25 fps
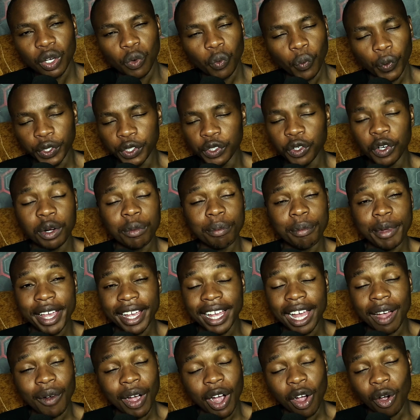We don't
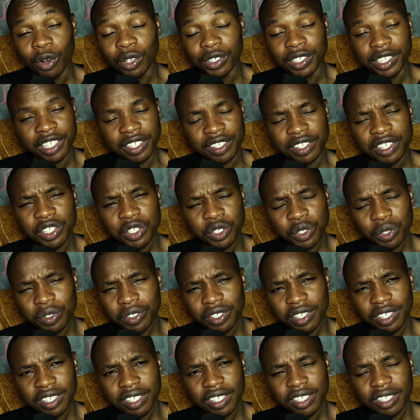make our own
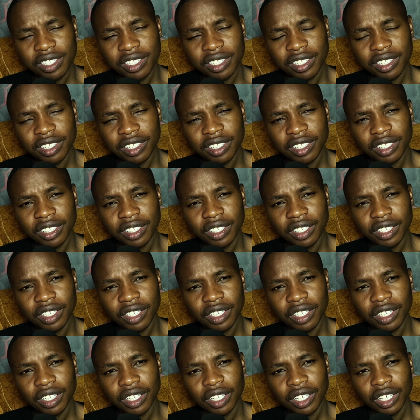decisions.
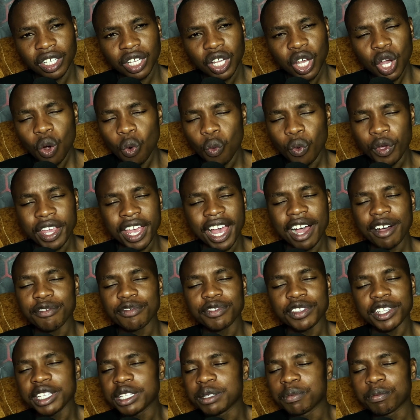We
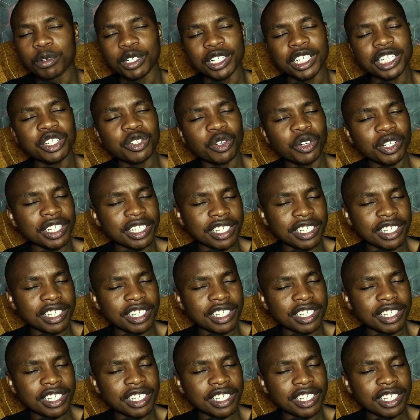have these political